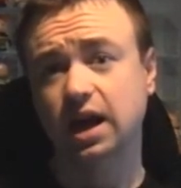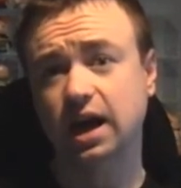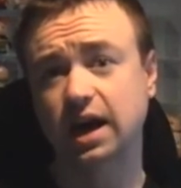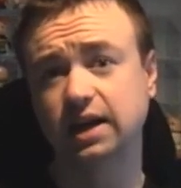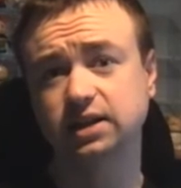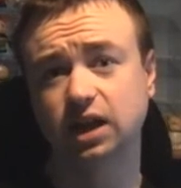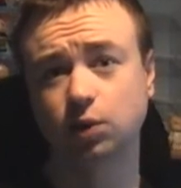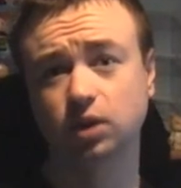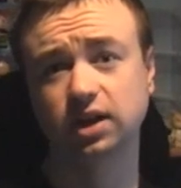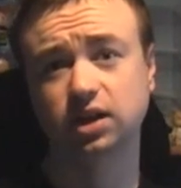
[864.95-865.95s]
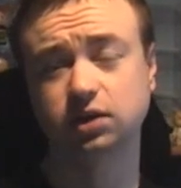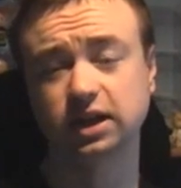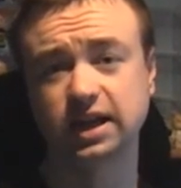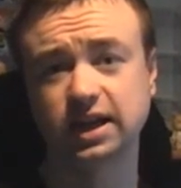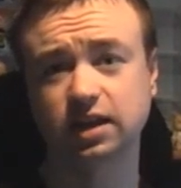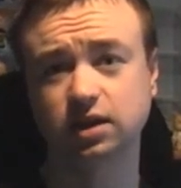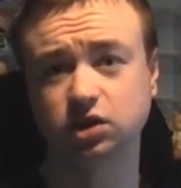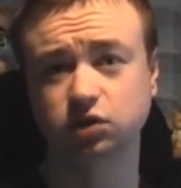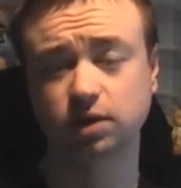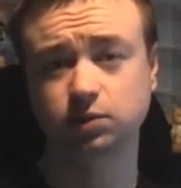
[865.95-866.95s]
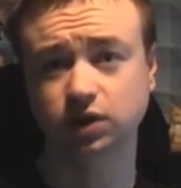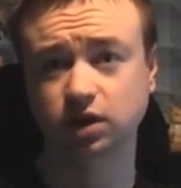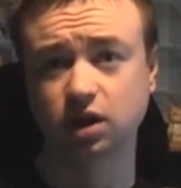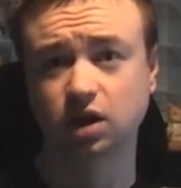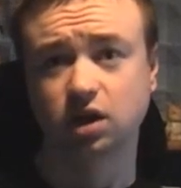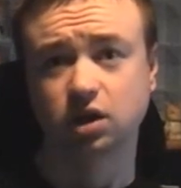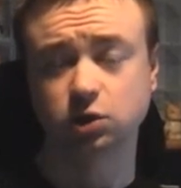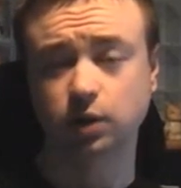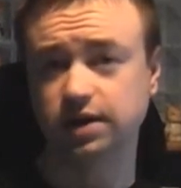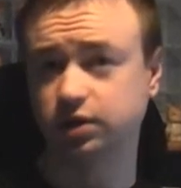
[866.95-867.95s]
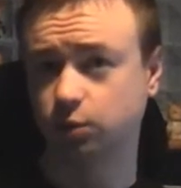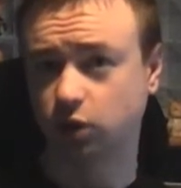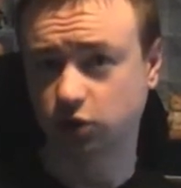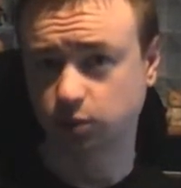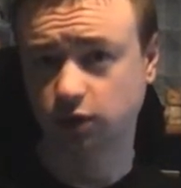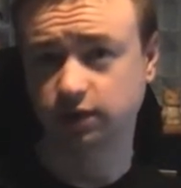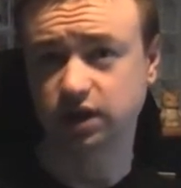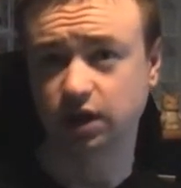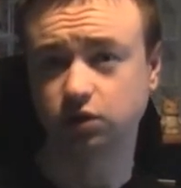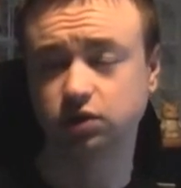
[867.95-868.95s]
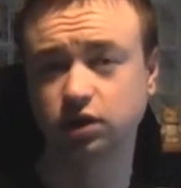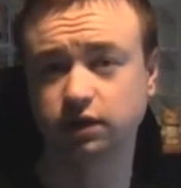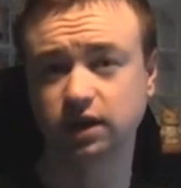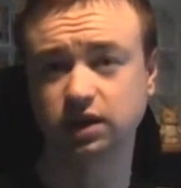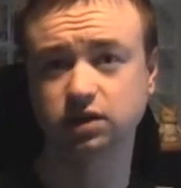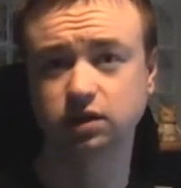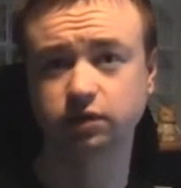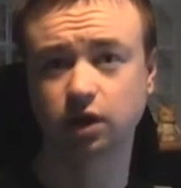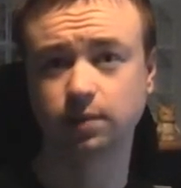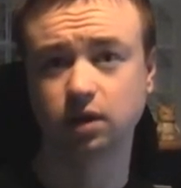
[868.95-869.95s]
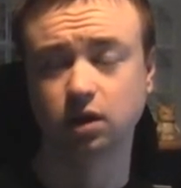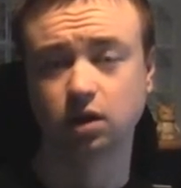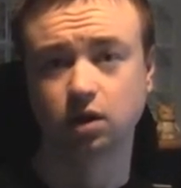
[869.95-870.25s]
and I will include a link in the description to where you can watch more videos of his from,